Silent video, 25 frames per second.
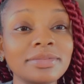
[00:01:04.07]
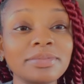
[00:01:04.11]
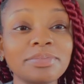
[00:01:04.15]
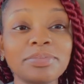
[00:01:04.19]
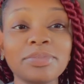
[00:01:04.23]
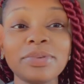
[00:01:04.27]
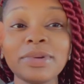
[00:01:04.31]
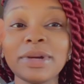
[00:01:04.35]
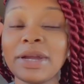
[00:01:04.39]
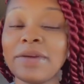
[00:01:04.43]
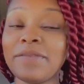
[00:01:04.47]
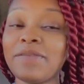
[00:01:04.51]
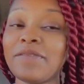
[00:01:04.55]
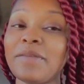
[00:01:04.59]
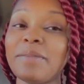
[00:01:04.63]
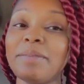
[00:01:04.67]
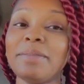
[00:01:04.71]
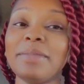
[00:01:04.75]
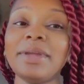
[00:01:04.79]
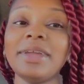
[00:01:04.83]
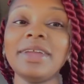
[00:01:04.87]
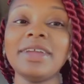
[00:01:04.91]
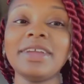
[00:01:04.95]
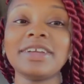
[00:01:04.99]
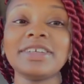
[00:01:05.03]
Pray for
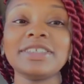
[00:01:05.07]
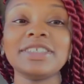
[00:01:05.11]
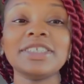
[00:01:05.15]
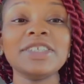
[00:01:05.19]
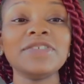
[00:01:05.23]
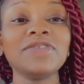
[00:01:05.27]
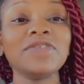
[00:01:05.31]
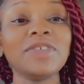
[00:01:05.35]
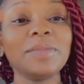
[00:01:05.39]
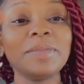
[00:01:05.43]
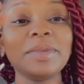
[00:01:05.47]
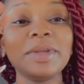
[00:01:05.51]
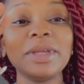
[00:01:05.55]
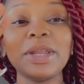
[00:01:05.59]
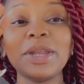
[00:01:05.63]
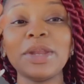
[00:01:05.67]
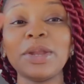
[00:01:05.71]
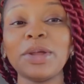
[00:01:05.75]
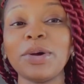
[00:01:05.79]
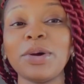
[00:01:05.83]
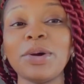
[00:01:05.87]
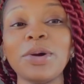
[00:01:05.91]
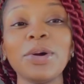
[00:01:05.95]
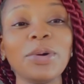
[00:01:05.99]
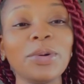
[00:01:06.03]
me because it's gonna be a
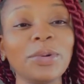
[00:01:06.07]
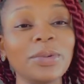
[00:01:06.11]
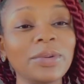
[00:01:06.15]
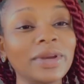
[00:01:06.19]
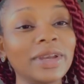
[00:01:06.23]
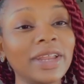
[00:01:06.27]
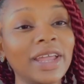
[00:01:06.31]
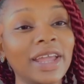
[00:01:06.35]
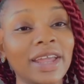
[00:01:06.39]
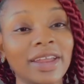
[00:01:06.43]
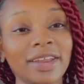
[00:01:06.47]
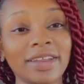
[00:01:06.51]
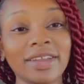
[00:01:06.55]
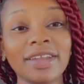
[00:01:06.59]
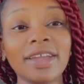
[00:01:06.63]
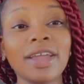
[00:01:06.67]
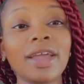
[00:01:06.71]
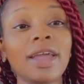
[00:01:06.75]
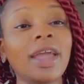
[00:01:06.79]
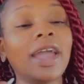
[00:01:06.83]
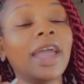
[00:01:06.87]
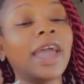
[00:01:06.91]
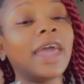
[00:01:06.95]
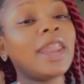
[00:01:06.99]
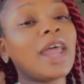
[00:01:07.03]
long day.
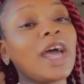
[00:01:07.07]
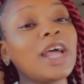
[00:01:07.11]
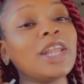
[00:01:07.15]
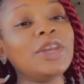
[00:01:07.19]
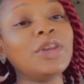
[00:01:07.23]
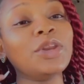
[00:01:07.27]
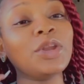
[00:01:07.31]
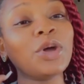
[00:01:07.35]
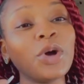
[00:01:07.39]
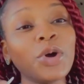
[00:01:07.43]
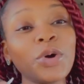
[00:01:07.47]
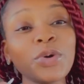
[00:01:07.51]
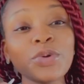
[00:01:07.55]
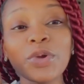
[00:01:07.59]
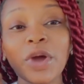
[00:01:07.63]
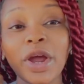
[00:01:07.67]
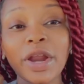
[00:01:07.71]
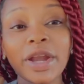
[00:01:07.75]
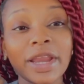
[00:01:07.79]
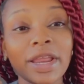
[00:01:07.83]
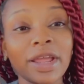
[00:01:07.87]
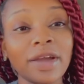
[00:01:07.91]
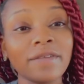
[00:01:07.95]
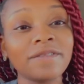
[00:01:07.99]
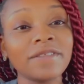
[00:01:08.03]
And I know
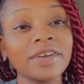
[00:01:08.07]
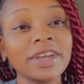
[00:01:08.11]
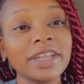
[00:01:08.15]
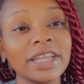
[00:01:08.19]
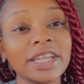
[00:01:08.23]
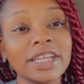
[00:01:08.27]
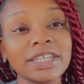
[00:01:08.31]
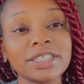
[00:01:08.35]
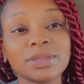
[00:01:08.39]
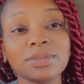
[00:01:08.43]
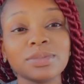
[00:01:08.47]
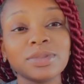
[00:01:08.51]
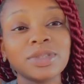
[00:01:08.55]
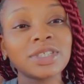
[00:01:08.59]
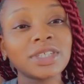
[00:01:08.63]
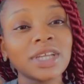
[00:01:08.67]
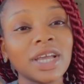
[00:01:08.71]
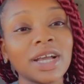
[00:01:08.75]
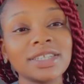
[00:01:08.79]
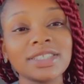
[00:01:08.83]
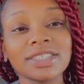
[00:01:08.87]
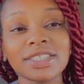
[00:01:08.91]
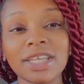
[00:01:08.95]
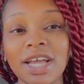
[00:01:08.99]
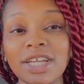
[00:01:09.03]
Darnell finna get some
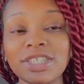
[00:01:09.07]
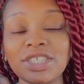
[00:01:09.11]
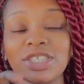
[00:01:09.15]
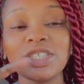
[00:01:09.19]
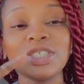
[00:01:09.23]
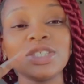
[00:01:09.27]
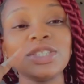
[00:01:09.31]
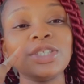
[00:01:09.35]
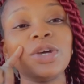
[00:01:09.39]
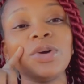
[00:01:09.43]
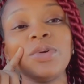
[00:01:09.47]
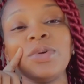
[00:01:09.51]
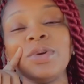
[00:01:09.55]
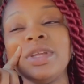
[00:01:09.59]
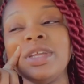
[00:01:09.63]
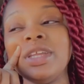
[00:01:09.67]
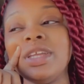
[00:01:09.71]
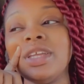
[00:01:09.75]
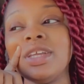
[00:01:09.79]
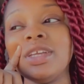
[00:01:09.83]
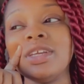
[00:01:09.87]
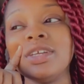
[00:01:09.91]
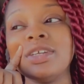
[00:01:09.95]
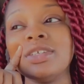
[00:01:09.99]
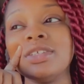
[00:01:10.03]
shots. I just know
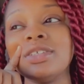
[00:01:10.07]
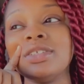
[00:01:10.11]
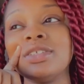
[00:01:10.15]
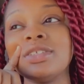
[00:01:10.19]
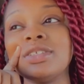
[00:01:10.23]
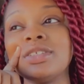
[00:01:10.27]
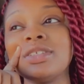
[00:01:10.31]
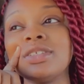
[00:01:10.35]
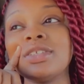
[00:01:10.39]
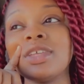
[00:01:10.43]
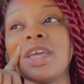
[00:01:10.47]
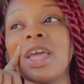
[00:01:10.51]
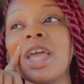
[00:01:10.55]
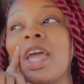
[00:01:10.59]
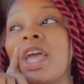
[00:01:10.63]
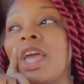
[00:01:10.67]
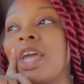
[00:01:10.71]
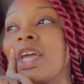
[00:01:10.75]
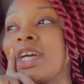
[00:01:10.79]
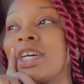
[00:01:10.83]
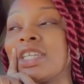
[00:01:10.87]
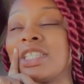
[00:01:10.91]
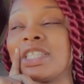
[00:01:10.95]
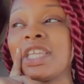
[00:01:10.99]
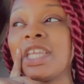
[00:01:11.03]
he is.
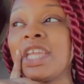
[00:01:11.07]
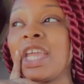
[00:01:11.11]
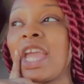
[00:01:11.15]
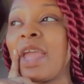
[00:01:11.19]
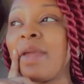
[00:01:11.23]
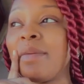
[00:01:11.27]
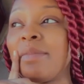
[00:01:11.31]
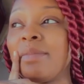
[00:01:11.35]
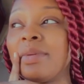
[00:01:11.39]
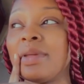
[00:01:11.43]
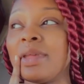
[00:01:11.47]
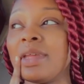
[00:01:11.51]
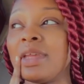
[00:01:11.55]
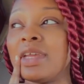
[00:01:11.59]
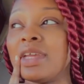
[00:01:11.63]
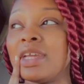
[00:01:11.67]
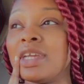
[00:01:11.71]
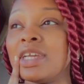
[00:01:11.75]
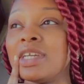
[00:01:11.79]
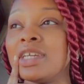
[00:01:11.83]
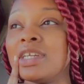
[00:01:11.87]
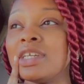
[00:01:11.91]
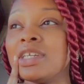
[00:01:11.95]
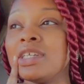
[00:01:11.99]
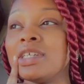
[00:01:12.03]
Cause he ain't
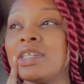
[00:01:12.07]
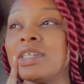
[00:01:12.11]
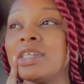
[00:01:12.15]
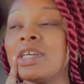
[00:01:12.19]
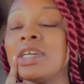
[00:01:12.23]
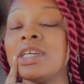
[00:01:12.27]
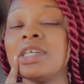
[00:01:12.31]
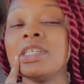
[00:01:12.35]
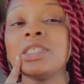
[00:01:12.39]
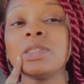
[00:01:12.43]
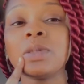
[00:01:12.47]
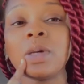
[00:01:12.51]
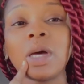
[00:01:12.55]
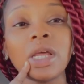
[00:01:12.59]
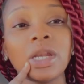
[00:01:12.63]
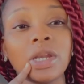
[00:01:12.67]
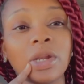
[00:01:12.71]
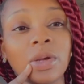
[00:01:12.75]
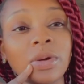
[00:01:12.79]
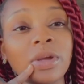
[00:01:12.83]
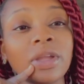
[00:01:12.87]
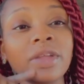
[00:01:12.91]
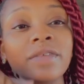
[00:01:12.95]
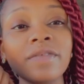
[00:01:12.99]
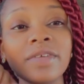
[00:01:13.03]
been. So I
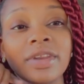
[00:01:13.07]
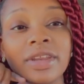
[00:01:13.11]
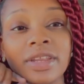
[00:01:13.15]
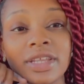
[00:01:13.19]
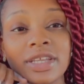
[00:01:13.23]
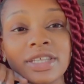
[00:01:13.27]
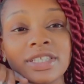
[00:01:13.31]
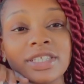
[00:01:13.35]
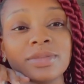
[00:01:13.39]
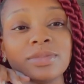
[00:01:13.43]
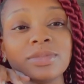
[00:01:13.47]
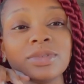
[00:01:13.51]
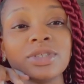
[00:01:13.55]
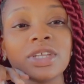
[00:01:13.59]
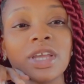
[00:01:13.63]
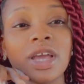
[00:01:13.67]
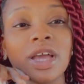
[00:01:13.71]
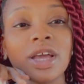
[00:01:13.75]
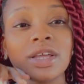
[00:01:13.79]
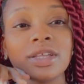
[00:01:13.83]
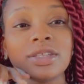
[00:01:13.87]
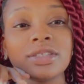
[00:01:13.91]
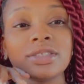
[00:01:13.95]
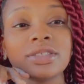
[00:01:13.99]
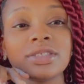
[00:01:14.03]
know he finna get some
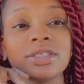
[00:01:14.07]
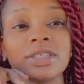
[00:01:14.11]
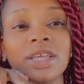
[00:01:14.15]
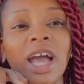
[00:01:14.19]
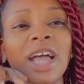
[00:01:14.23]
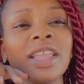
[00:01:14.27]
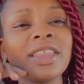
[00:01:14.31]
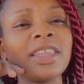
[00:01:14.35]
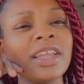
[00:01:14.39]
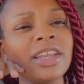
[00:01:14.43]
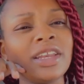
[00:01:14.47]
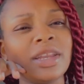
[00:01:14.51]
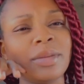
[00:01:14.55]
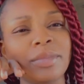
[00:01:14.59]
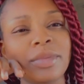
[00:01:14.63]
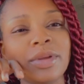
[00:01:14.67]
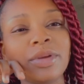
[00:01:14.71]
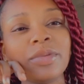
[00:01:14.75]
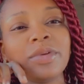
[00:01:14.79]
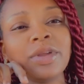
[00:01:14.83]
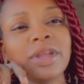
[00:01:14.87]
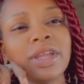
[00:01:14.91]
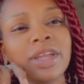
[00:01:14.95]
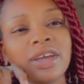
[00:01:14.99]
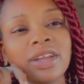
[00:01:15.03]
shots. I think
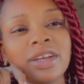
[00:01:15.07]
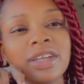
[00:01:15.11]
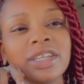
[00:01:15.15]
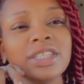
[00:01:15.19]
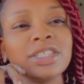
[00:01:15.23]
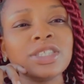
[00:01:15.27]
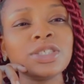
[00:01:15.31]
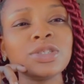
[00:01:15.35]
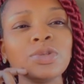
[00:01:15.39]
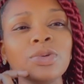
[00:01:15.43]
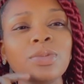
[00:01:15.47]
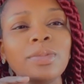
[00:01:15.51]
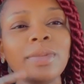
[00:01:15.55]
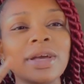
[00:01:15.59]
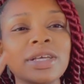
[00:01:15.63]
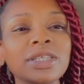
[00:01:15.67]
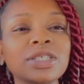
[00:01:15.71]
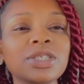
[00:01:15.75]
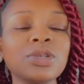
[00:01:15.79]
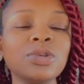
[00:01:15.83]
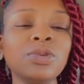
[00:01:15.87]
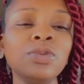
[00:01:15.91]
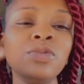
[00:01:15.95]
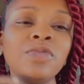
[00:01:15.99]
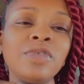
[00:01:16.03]
Demiral is too by
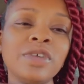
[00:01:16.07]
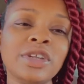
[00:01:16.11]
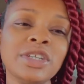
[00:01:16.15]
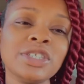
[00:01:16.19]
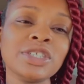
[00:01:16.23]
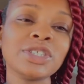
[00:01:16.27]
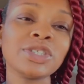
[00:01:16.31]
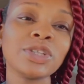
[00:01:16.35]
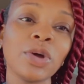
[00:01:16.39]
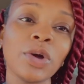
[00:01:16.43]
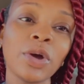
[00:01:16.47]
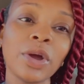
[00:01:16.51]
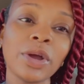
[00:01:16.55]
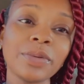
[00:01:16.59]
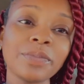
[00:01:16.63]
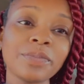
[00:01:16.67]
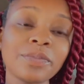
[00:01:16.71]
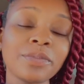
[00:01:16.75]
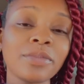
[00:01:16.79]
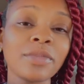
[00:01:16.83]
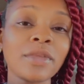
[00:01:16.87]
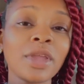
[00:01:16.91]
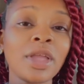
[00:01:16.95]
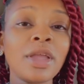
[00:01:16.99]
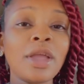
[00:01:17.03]
school finna start.
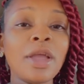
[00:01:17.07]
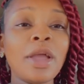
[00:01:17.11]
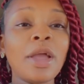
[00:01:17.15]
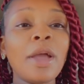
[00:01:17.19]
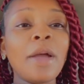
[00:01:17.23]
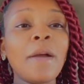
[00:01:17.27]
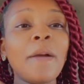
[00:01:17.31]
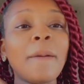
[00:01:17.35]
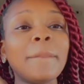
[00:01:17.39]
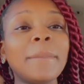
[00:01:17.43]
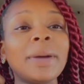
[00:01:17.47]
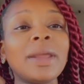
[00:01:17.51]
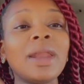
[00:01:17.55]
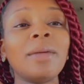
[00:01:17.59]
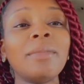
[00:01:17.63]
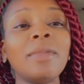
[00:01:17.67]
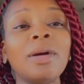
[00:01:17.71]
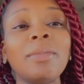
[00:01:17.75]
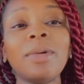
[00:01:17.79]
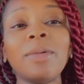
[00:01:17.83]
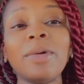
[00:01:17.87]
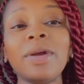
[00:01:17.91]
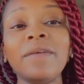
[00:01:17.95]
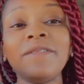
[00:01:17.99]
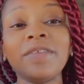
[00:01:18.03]
But I'm
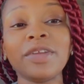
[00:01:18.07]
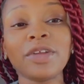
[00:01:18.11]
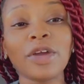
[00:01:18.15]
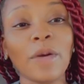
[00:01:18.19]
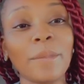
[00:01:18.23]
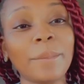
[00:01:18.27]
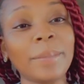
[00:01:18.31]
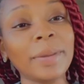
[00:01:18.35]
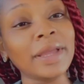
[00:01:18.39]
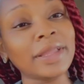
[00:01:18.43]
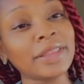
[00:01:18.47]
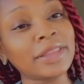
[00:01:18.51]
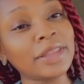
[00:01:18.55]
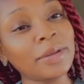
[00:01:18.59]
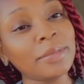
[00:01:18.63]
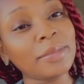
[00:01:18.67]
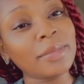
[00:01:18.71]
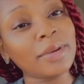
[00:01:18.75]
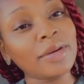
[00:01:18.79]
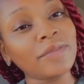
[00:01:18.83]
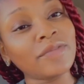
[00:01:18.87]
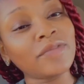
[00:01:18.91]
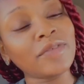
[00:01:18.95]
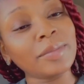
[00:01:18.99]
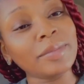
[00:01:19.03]
on my way finna go pick them
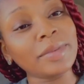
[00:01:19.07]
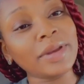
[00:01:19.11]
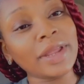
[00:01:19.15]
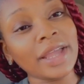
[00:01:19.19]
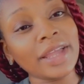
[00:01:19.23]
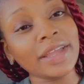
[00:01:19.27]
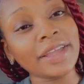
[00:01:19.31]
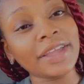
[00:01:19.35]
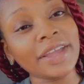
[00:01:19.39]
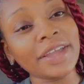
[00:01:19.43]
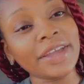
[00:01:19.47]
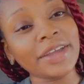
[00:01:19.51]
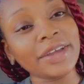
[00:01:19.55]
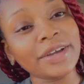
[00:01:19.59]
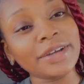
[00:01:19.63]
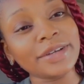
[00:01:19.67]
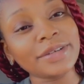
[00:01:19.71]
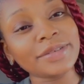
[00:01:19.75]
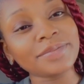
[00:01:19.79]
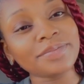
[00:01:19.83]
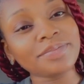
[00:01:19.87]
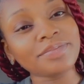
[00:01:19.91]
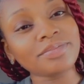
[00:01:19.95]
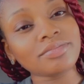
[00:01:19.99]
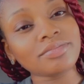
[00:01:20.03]
up from daycare.